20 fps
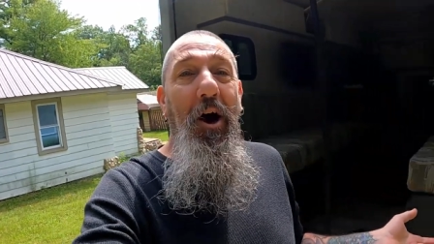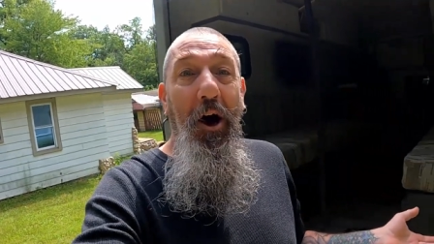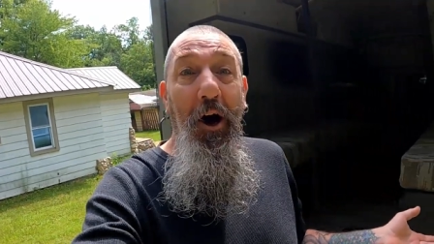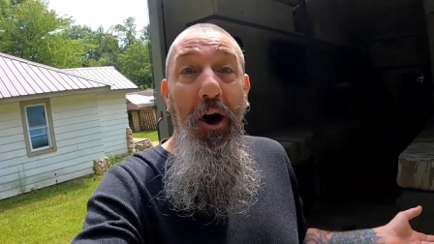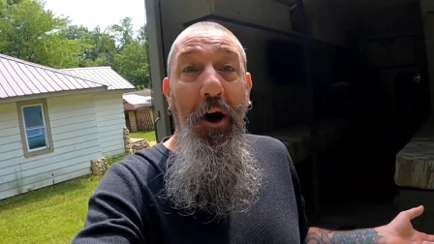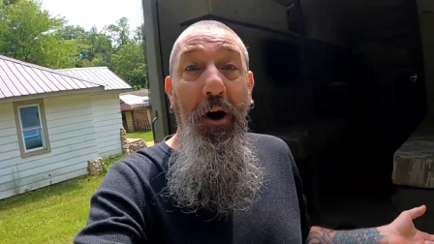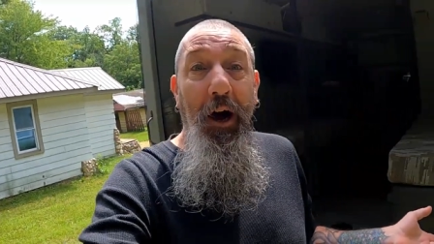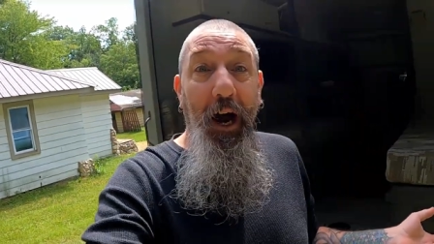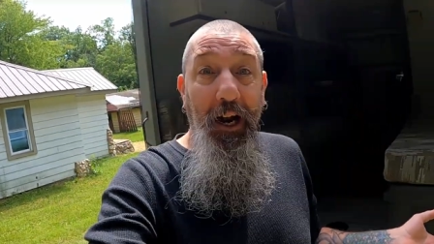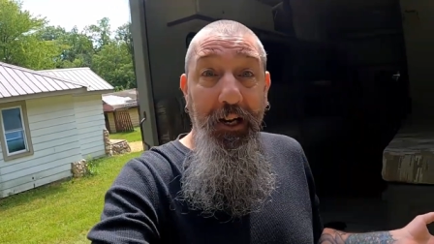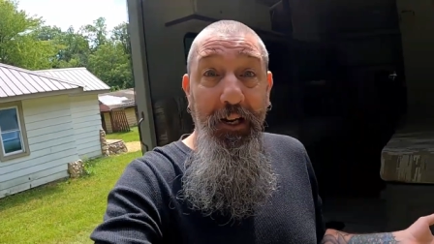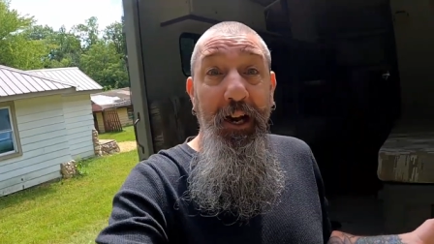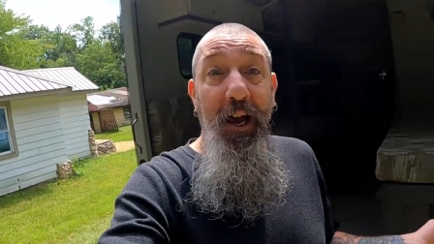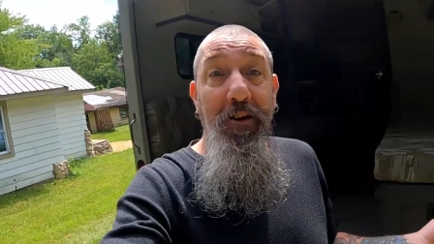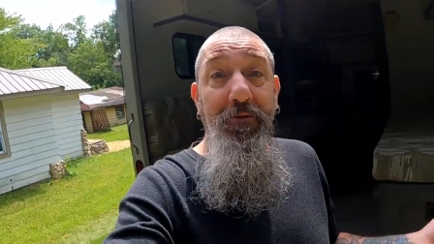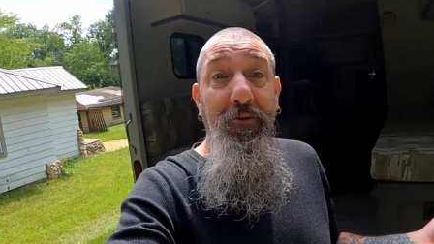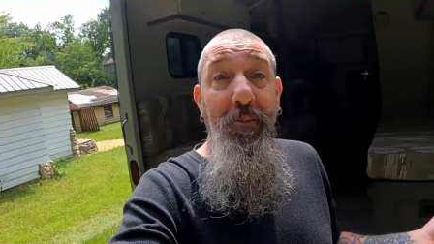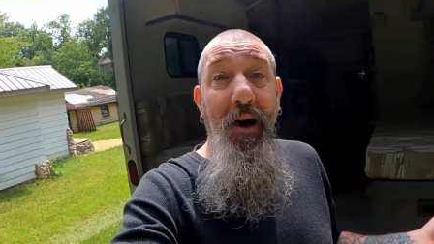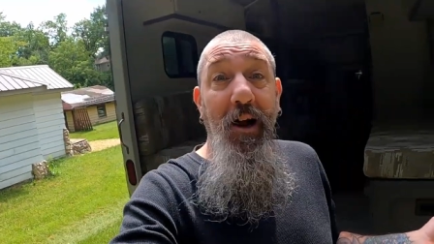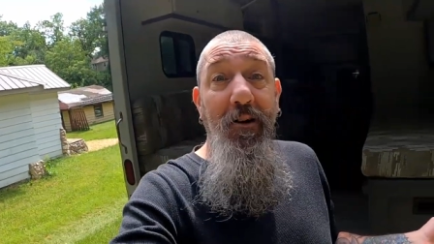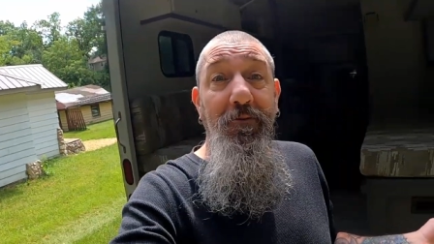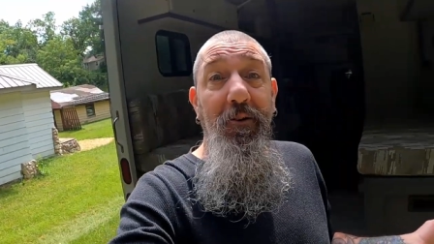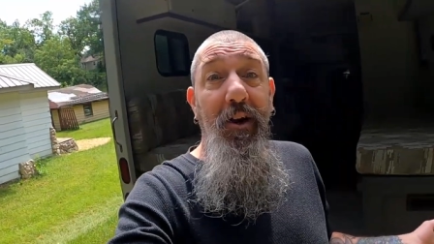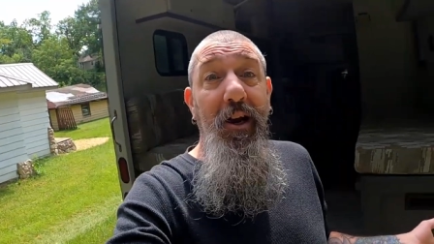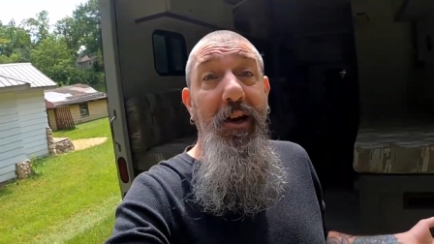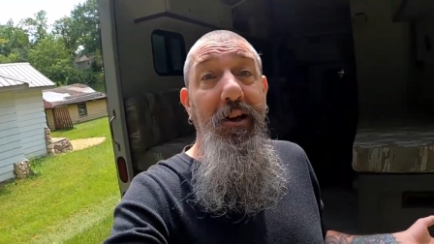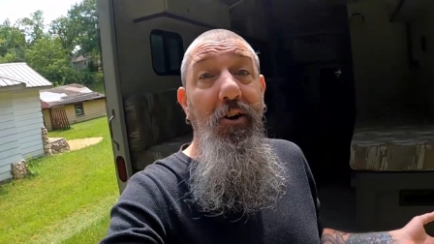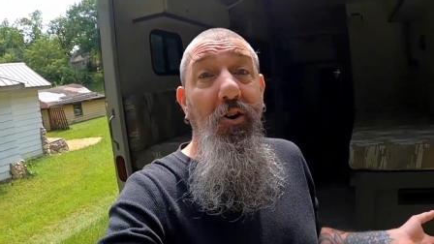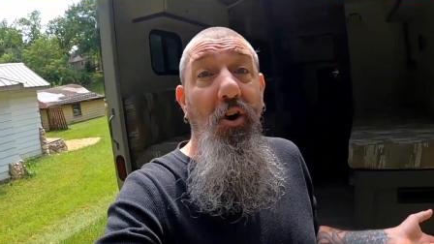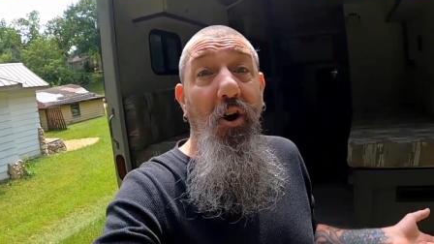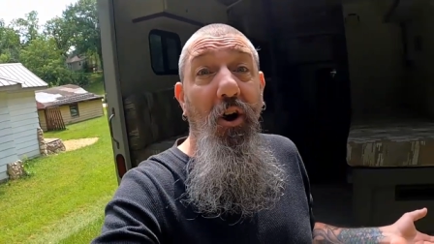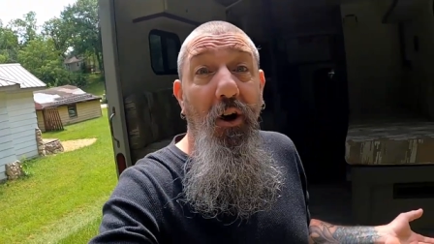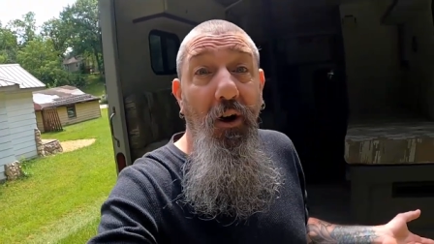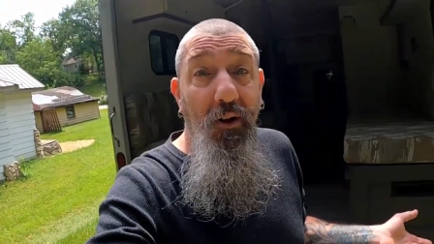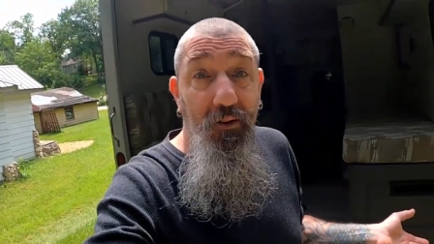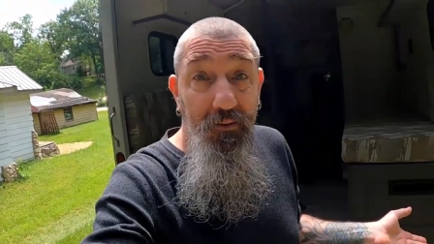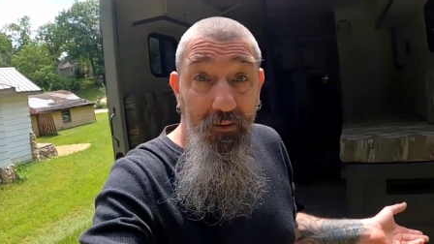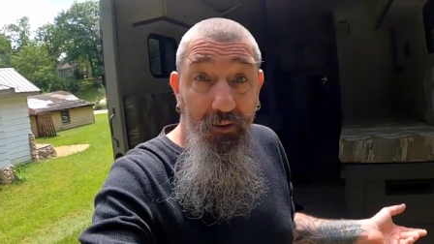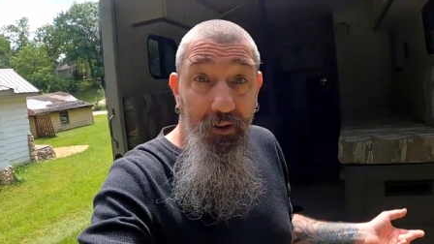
I didn't have to modify it at all.